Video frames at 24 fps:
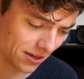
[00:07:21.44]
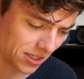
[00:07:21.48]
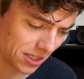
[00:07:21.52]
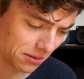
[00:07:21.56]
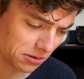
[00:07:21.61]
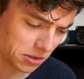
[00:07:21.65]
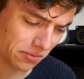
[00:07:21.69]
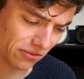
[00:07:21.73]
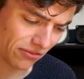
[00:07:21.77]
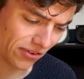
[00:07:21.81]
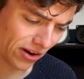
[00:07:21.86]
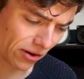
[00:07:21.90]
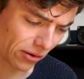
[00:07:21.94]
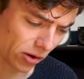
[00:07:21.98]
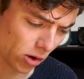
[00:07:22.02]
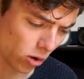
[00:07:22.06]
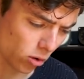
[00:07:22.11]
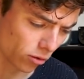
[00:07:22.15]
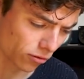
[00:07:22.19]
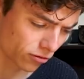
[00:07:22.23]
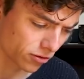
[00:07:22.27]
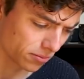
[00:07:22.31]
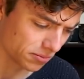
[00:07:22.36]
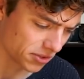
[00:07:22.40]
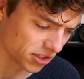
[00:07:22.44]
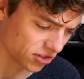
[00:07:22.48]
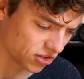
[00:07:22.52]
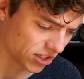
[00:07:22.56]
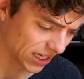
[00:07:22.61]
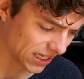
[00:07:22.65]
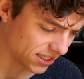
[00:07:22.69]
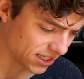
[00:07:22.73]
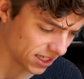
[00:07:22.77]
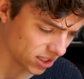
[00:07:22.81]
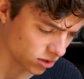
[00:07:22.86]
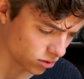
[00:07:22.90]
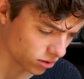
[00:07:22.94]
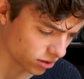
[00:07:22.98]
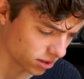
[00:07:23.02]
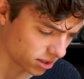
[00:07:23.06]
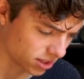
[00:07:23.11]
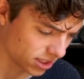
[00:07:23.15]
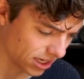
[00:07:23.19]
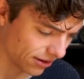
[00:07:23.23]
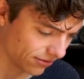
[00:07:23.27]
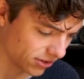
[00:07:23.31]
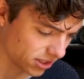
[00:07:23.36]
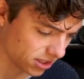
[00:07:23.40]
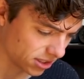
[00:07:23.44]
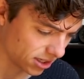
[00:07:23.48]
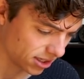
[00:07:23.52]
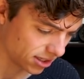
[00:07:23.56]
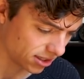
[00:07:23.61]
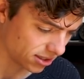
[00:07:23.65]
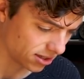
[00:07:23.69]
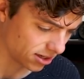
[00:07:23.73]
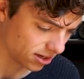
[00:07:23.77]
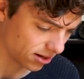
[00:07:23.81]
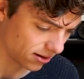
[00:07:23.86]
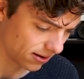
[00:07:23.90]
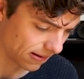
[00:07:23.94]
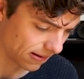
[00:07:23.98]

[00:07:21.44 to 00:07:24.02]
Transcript: seems to be very old, from the 60s or the 70s.